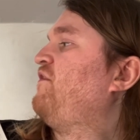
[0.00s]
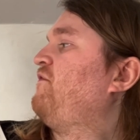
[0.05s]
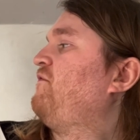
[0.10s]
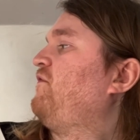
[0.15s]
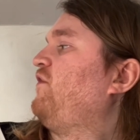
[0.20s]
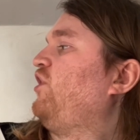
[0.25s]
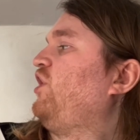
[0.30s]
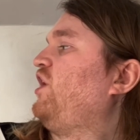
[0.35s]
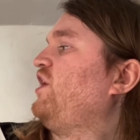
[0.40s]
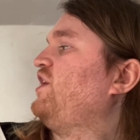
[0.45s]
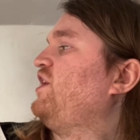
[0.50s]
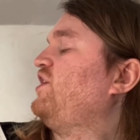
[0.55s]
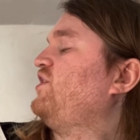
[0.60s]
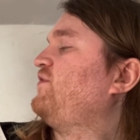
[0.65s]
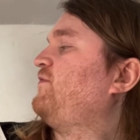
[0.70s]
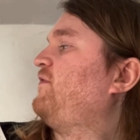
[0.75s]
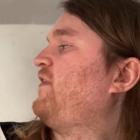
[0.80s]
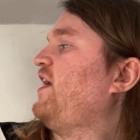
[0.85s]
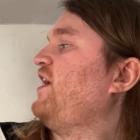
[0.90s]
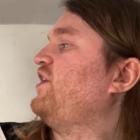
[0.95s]
The light is
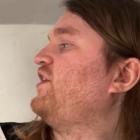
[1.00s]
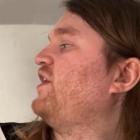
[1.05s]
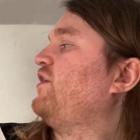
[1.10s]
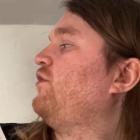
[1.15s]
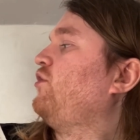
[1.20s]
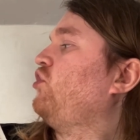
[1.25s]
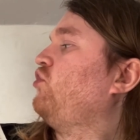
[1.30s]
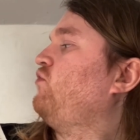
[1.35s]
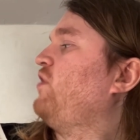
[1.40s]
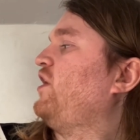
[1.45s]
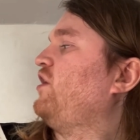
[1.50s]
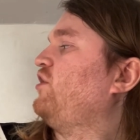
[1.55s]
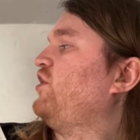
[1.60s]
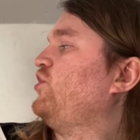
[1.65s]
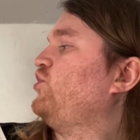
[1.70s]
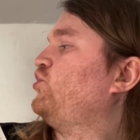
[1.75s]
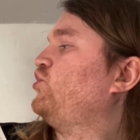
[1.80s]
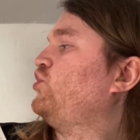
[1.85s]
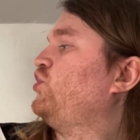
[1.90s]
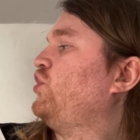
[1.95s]
fading, quickly
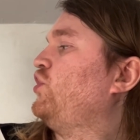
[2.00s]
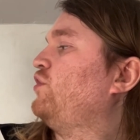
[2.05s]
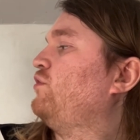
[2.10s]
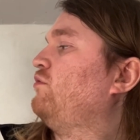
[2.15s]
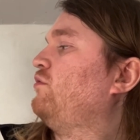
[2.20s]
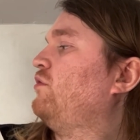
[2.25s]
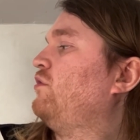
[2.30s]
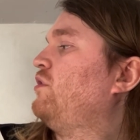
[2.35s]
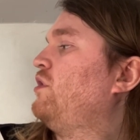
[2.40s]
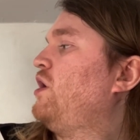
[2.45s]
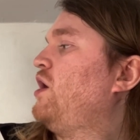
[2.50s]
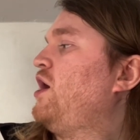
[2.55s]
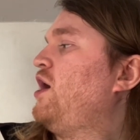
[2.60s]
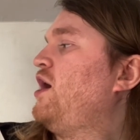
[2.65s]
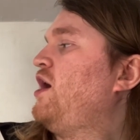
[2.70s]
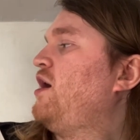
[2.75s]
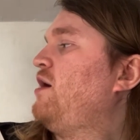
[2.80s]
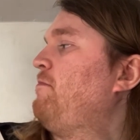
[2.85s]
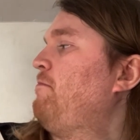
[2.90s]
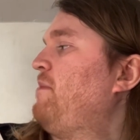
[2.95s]
shoo,
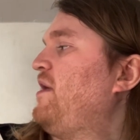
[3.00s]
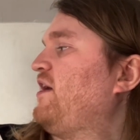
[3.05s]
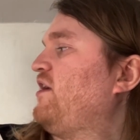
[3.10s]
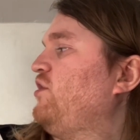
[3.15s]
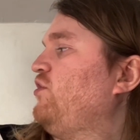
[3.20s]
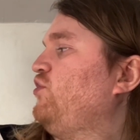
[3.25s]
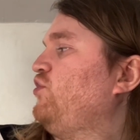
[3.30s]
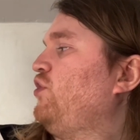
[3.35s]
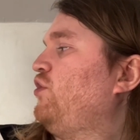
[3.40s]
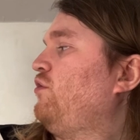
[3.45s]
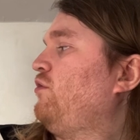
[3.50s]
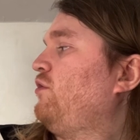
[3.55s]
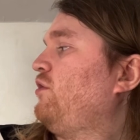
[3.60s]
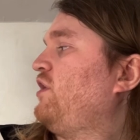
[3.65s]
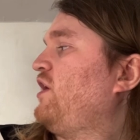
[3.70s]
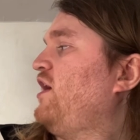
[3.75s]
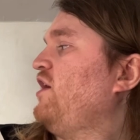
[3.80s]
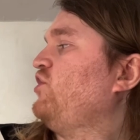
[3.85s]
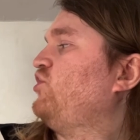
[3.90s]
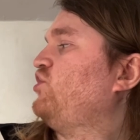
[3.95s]
back in your
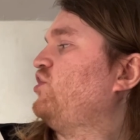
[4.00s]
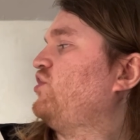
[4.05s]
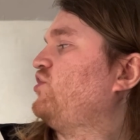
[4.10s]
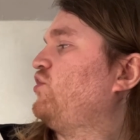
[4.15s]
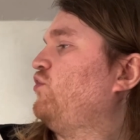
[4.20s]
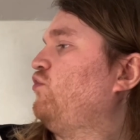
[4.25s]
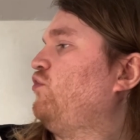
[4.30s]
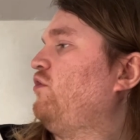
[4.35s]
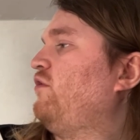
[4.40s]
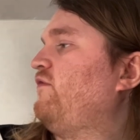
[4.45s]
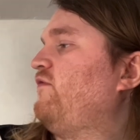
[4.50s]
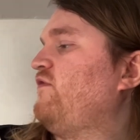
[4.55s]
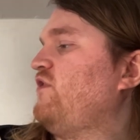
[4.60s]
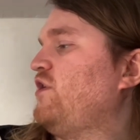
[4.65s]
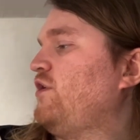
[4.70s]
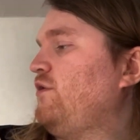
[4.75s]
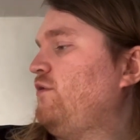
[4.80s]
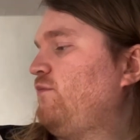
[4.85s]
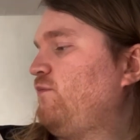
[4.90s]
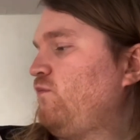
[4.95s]
cages, all of
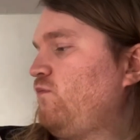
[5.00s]
you.